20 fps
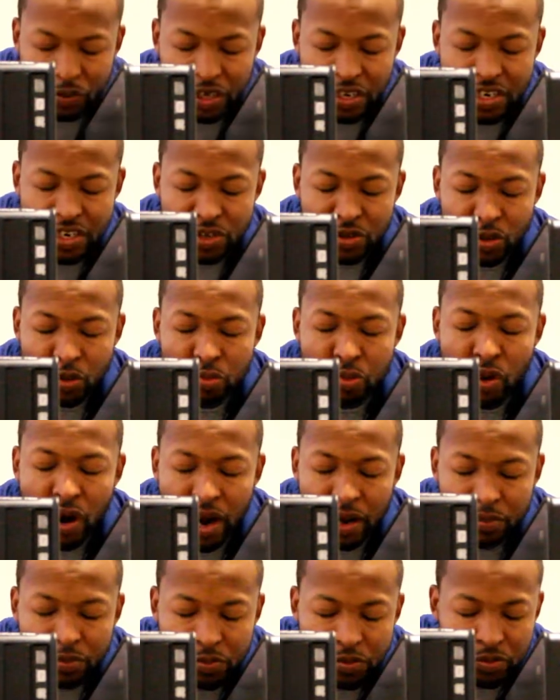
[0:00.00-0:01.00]
There is no
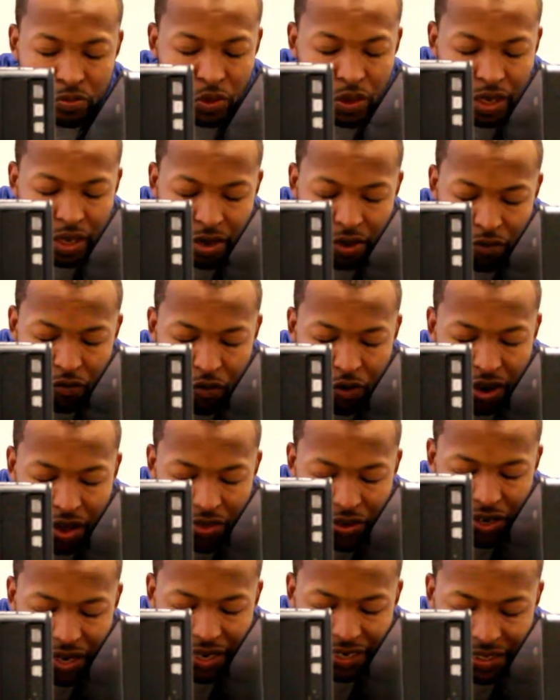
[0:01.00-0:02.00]
problems.
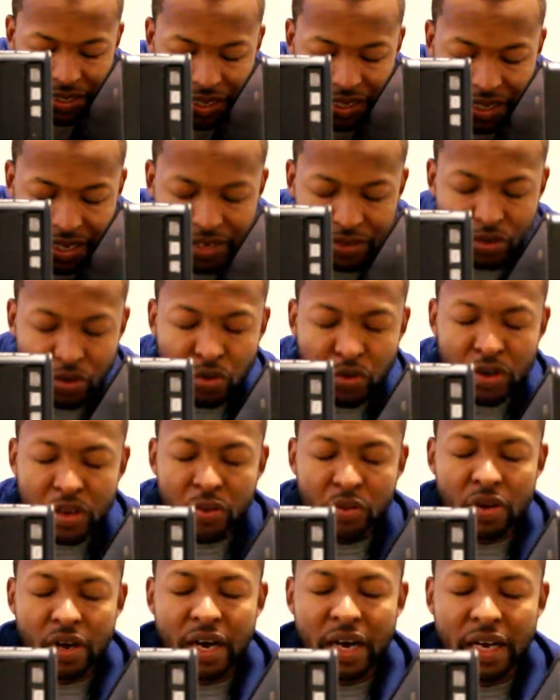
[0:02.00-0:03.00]
Father, I declare and
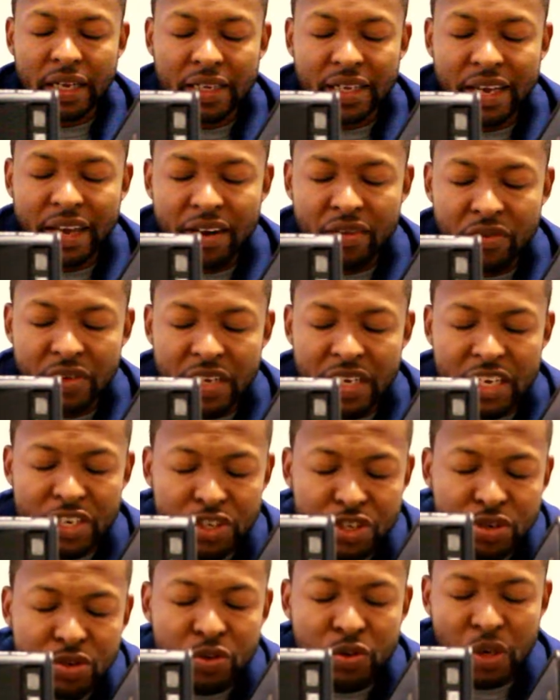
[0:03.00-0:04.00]
decree, Lord God, that every
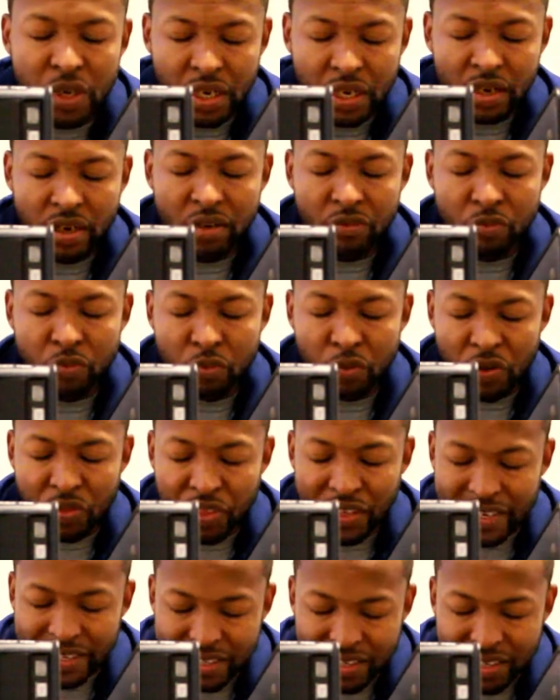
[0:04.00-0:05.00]
issue
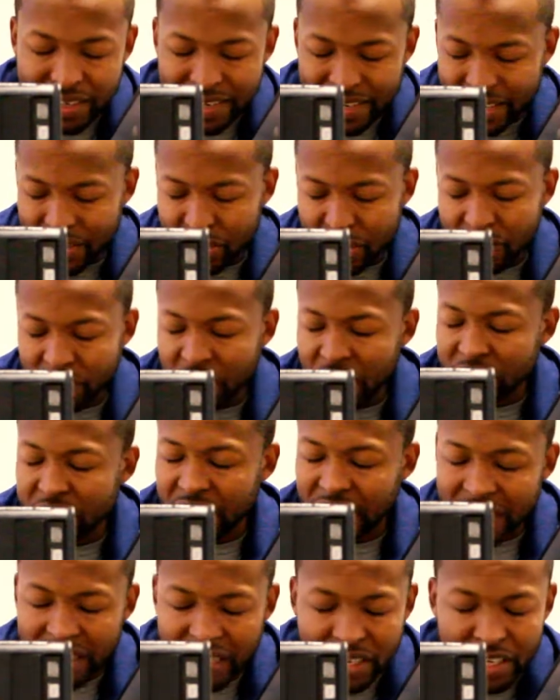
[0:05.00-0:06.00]
with these things, if
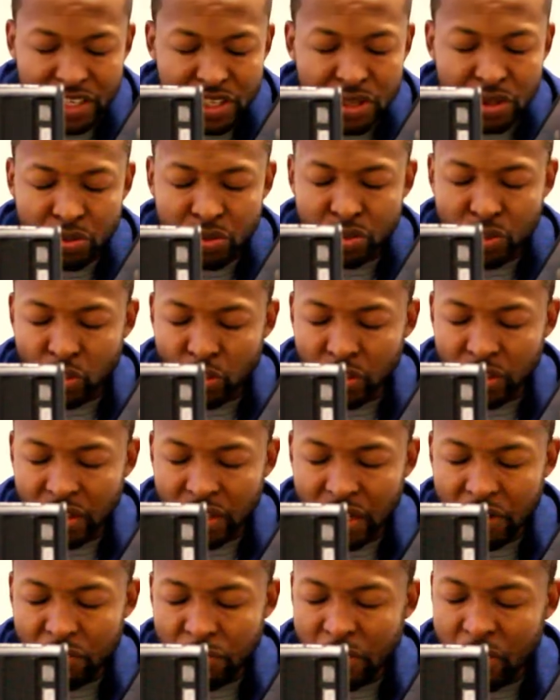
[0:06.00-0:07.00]
there's any issues,
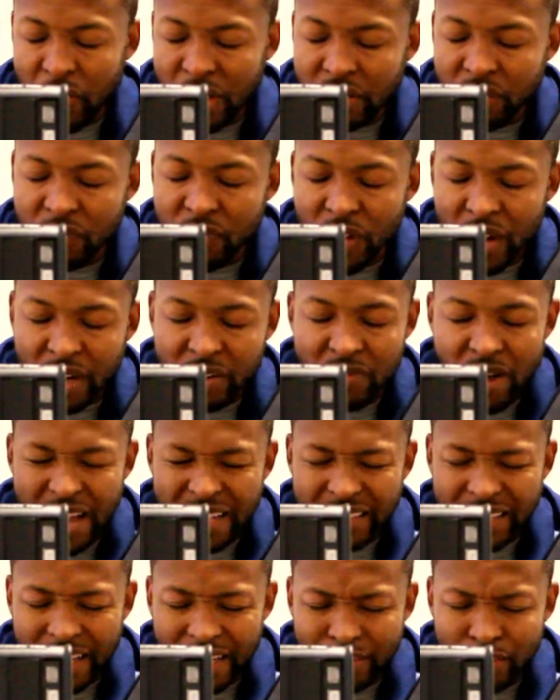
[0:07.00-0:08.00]
Lord, they'll be rectified
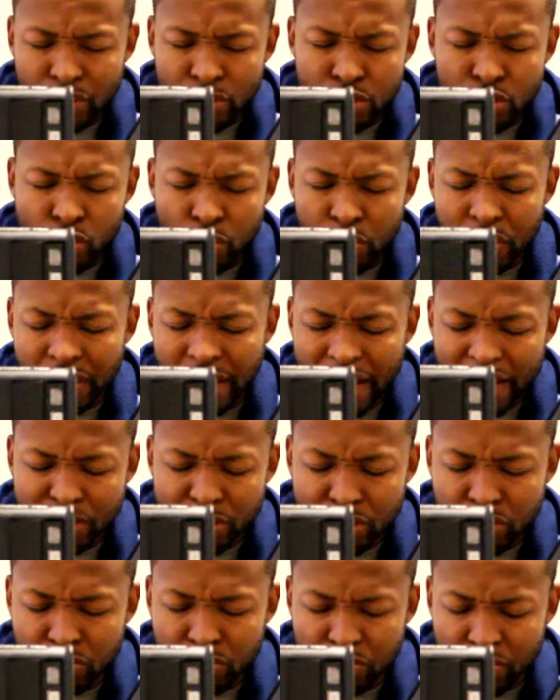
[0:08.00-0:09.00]
right now that are
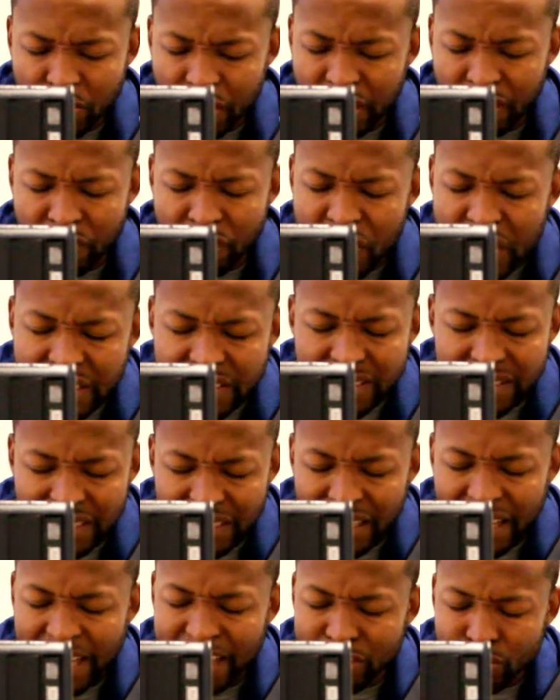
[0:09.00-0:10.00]
supernatural in
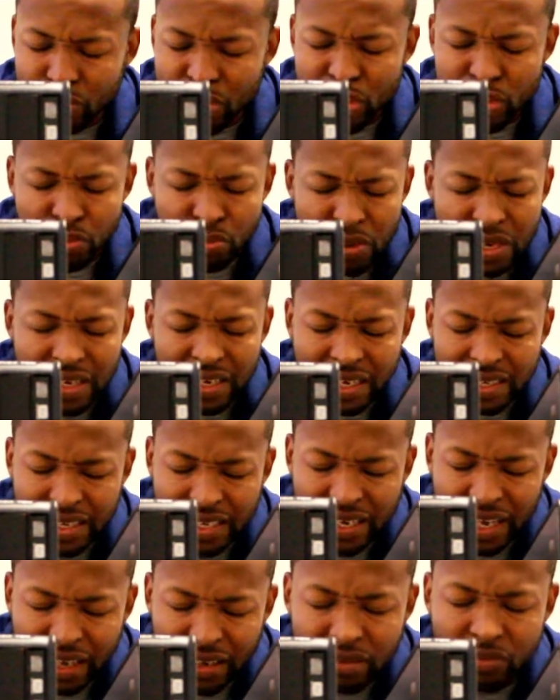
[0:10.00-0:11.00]
fixing as we speak in
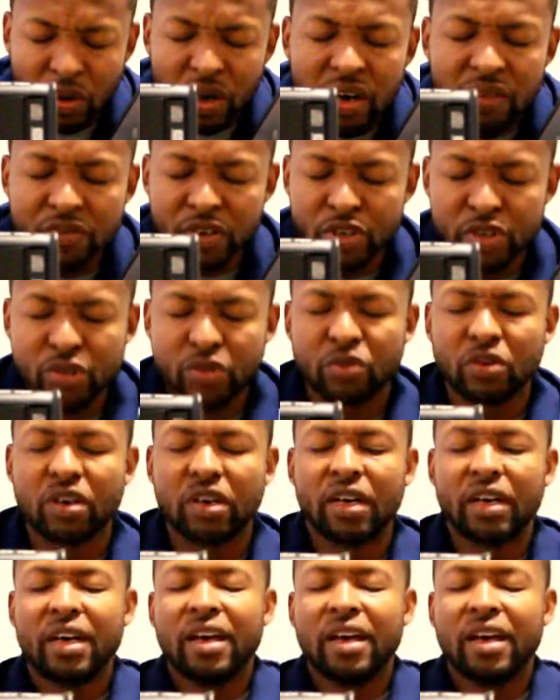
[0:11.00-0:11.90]
the name of Yeshua.